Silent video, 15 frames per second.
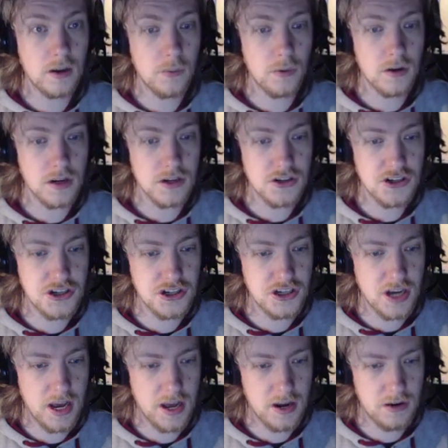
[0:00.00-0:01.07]
I want a
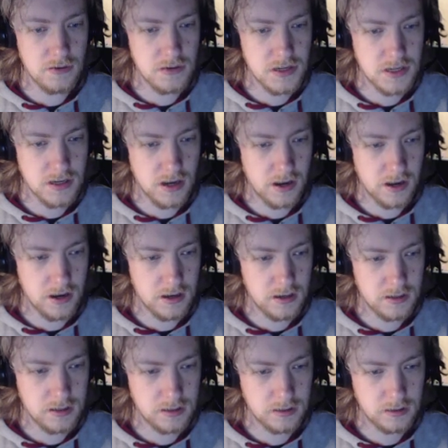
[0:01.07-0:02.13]
Shadow
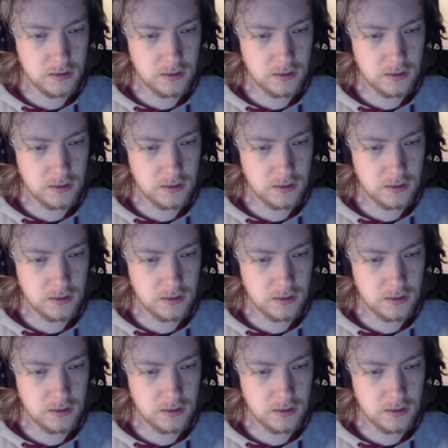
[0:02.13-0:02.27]
Psyduck.